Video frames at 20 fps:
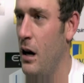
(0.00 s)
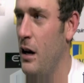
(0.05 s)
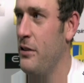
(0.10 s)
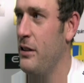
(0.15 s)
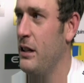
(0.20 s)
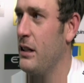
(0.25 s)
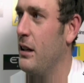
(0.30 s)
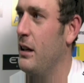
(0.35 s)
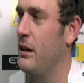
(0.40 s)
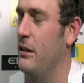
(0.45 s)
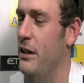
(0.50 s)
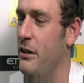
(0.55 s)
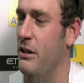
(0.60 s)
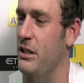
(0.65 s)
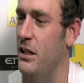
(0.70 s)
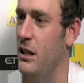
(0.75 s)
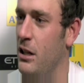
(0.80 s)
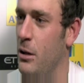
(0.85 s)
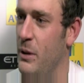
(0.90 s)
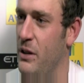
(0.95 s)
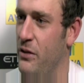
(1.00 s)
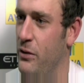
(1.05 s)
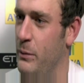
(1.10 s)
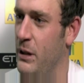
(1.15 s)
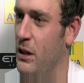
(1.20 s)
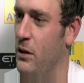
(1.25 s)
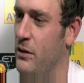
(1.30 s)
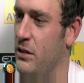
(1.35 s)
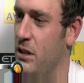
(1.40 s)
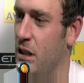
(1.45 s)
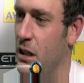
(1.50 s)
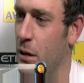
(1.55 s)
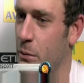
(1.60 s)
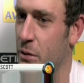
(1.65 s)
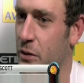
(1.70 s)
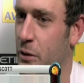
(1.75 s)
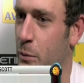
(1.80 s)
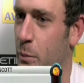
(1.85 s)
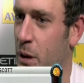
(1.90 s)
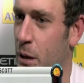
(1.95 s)
I think there is a little bit for me, obviously,
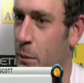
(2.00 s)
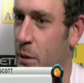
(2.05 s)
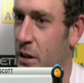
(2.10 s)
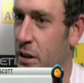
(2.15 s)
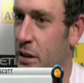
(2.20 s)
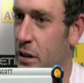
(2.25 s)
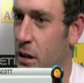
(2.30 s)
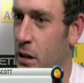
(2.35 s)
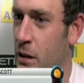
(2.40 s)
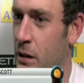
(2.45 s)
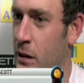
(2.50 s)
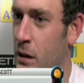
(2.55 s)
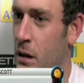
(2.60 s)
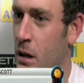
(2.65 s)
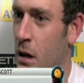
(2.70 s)
coming from Plymouth and